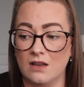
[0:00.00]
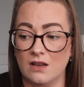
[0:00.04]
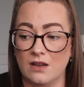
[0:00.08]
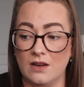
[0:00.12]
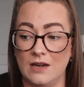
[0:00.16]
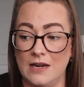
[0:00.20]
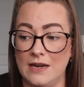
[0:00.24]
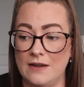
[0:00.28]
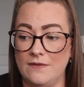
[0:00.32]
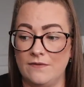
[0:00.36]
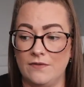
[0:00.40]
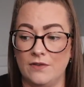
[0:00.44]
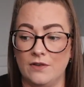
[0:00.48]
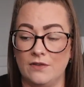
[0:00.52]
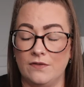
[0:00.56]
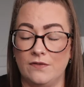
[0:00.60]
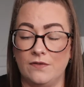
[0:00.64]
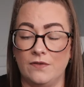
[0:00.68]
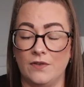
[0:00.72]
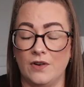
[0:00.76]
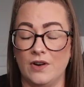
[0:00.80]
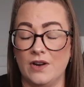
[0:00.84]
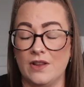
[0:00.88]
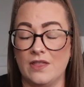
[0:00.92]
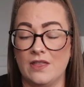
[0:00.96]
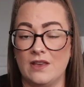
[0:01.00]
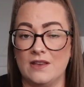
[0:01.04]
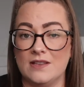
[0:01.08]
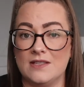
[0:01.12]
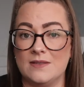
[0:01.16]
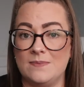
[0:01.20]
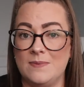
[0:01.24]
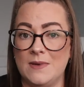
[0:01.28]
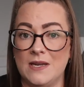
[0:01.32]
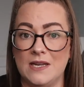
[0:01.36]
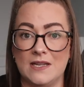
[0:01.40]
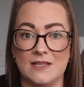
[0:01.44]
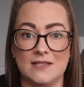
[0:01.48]
grateful for the
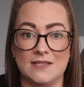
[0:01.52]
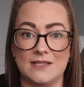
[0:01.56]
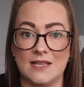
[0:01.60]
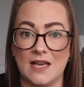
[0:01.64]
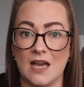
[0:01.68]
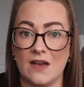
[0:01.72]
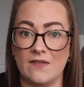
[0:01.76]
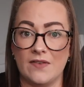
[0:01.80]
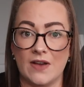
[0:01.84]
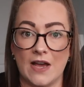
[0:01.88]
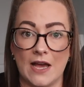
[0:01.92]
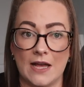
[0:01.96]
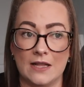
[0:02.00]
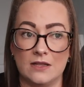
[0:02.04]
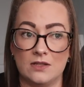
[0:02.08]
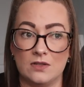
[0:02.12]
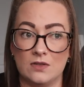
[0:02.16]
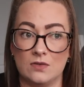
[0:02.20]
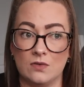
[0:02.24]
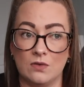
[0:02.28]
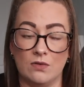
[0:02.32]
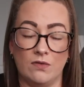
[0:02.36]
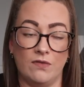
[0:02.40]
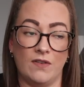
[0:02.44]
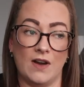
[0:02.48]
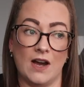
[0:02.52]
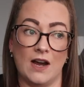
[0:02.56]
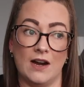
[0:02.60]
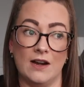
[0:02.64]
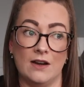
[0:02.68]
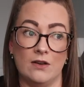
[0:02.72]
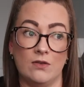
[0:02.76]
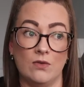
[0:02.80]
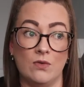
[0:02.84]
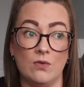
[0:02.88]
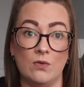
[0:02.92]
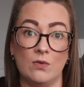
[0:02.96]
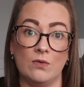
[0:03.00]
experience that I've had so far,
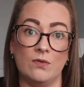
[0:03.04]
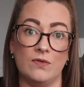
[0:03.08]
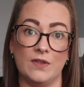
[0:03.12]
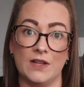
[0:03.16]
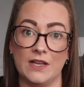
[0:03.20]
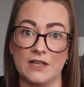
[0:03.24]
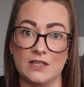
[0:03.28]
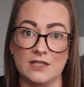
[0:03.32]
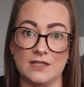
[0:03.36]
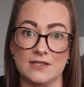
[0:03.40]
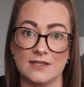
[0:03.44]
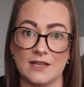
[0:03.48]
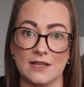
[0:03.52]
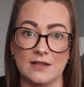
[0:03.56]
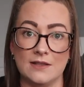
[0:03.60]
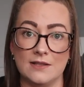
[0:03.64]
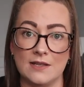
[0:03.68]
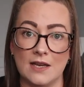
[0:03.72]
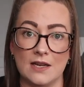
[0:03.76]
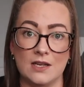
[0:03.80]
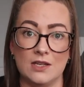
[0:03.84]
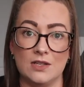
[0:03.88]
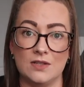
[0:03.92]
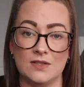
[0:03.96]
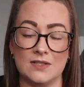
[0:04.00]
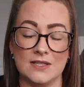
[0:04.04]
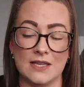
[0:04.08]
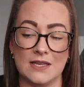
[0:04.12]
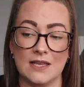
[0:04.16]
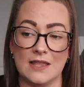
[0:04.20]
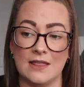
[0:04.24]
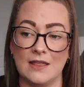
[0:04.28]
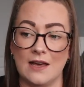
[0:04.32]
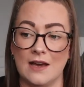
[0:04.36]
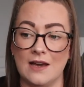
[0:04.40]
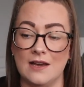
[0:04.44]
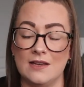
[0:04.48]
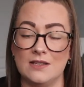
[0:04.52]
and hopefully it just continues
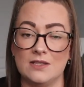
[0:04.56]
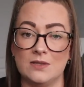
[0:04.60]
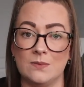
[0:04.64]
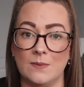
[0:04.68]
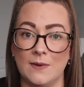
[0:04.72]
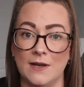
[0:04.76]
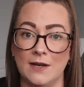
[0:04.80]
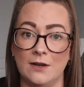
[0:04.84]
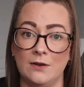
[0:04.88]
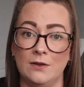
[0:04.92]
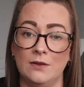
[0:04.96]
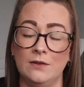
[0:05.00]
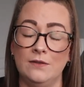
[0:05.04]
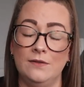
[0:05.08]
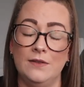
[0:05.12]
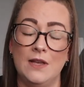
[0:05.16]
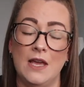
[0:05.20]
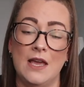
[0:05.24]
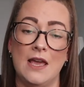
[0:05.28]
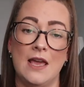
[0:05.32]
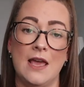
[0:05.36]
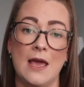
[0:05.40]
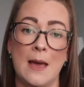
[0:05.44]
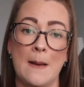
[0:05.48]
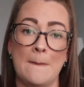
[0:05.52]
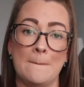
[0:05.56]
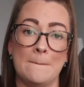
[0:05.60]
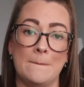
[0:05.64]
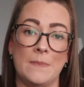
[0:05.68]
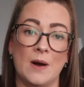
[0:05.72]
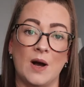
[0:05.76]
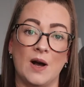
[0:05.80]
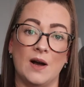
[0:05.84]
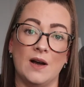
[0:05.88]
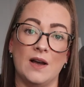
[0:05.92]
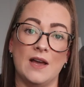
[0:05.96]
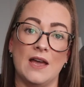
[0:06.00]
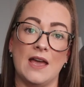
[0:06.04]
like that as well.
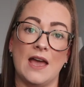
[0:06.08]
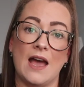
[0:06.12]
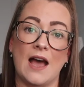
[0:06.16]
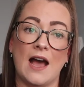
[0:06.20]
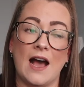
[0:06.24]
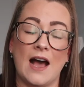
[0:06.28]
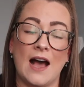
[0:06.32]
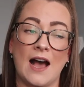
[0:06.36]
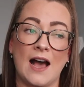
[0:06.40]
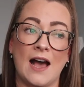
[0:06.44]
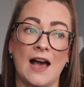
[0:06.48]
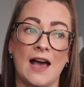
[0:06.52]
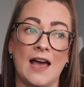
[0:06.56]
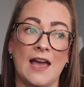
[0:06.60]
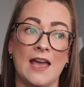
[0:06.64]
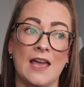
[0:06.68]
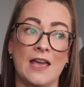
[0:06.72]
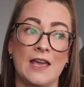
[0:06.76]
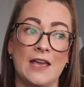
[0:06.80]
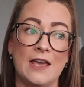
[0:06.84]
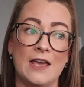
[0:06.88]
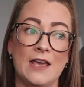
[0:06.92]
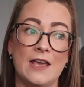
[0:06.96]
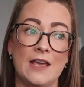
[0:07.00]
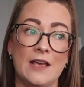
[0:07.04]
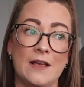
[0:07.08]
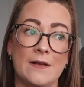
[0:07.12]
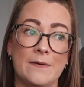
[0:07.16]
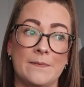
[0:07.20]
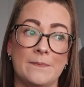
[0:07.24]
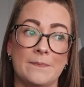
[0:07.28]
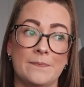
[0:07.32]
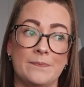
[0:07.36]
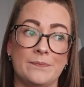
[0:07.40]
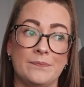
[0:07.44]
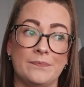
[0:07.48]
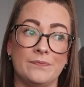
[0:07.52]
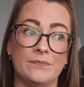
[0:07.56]
But I
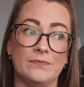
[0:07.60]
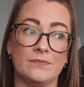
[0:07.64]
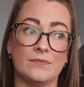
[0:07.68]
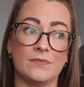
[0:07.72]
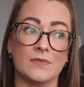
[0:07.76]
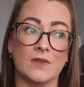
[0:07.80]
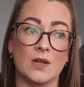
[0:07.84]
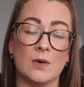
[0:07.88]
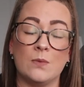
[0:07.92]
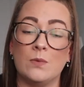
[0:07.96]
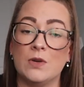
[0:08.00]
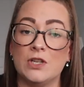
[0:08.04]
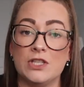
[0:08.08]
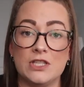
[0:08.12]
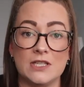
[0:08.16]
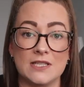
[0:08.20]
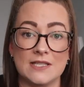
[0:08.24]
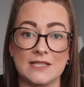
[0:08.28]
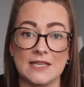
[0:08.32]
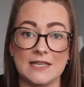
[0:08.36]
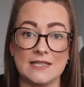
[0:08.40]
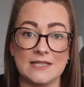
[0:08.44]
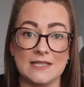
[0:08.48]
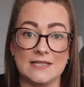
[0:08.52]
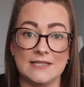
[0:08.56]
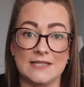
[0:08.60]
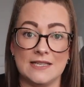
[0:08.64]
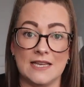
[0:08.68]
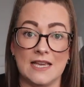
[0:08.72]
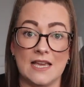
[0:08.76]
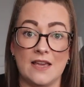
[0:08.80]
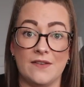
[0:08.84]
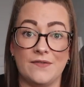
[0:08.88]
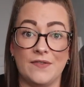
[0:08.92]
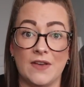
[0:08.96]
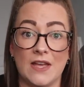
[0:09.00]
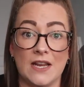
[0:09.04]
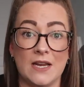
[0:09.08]
would just like to say,
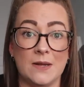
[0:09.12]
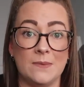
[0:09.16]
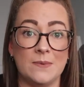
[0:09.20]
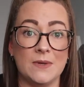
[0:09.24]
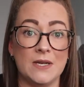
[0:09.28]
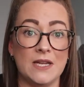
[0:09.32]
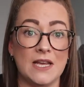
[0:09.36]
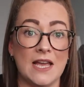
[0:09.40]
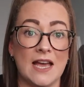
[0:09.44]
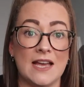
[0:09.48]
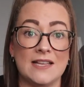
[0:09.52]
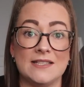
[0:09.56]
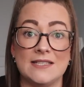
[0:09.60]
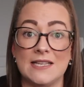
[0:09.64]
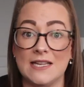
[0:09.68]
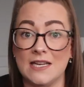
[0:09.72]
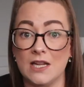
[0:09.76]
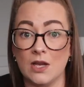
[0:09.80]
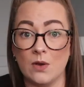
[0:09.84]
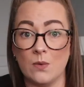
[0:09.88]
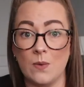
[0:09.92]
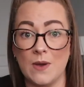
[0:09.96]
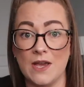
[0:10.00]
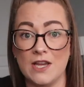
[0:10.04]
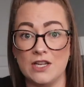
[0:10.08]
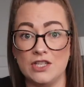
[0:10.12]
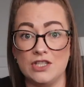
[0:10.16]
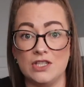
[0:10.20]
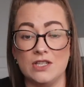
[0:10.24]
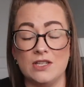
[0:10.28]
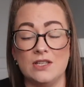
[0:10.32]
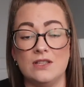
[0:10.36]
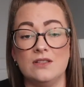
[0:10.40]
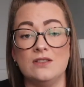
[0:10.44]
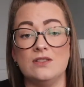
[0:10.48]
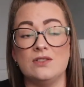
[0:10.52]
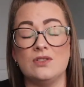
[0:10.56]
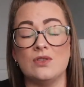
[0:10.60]
if anybody has any
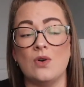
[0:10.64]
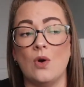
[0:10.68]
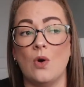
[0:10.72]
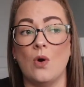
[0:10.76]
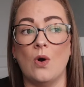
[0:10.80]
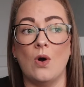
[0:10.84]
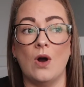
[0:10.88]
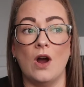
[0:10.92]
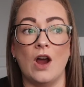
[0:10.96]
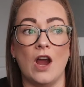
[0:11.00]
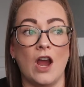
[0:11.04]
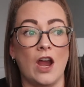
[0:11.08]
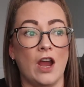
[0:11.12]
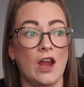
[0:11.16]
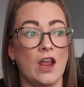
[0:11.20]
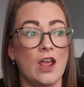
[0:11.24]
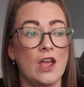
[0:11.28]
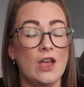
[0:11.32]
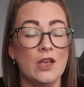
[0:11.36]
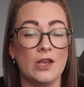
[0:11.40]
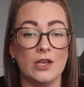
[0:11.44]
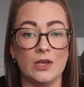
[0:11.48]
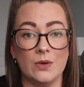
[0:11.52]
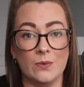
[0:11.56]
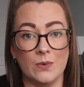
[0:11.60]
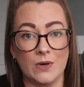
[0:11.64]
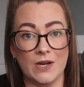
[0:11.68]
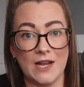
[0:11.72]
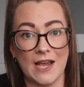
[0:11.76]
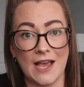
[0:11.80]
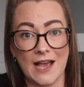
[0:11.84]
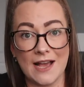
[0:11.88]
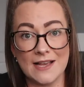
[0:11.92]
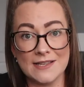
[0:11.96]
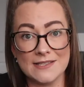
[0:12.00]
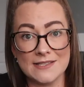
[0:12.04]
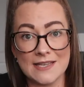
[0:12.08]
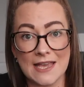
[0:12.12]
questions or you want to
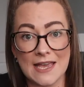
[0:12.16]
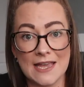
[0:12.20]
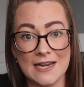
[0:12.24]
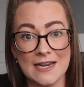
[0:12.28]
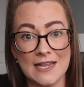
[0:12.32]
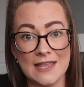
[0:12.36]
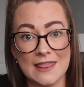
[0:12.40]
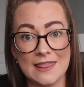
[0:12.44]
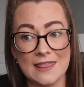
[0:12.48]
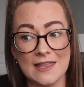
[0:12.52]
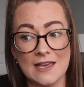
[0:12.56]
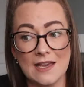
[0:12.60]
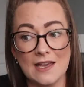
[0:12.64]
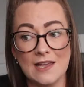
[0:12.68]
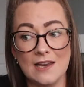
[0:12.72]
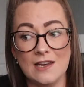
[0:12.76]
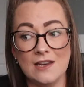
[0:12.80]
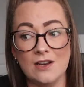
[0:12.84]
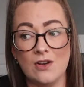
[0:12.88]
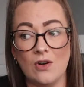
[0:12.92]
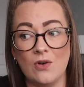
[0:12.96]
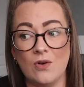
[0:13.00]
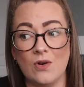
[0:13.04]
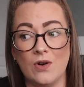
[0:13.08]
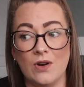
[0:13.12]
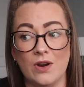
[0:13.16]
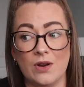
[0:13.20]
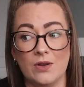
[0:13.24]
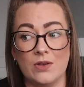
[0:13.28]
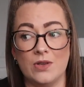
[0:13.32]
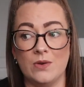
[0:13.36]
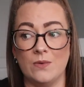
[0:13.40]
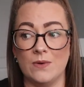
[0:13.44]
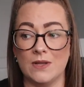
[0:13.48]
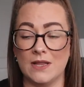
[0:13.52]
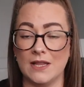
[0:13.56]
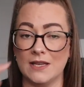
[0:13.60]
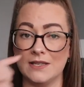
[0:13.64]
ask anything or
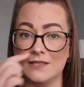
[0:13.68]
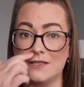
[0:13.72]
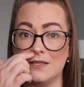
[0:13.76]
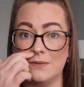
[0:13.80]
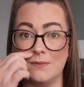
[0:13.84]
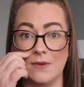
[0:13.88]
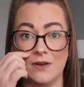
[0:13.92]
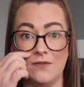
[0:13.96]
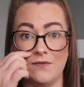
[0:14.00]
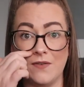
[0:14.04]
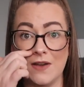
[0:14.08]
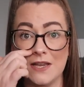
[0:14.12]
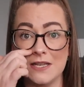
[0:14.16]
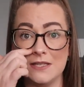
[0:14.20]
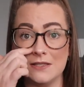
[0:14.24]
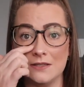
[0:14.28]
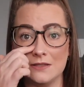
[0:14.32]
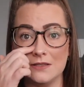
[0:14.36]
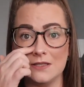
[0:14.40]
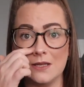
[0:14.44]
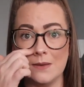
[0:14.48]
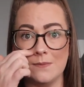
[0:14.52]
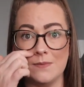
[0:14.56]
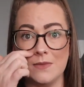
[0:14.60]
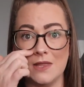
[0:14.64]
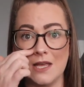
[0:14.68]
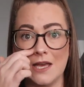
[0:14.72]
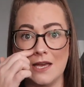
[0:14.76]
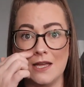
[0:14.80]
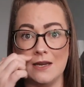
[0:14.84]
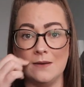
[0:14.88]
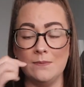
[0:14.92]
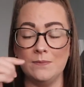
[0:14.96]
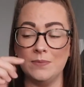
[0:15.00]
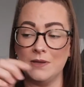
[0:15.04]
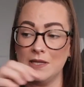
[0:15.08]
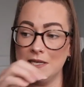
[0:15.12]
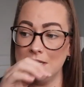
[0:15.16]
you would like some advice on
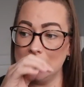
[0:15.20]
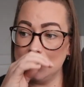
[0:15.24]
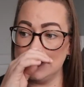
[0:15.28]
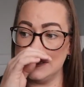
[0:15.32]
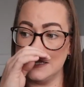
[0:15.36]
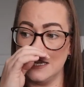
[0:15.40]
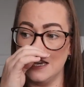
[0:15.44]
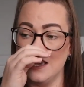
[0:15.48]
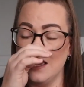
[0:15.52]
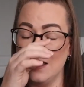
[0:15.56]
something, please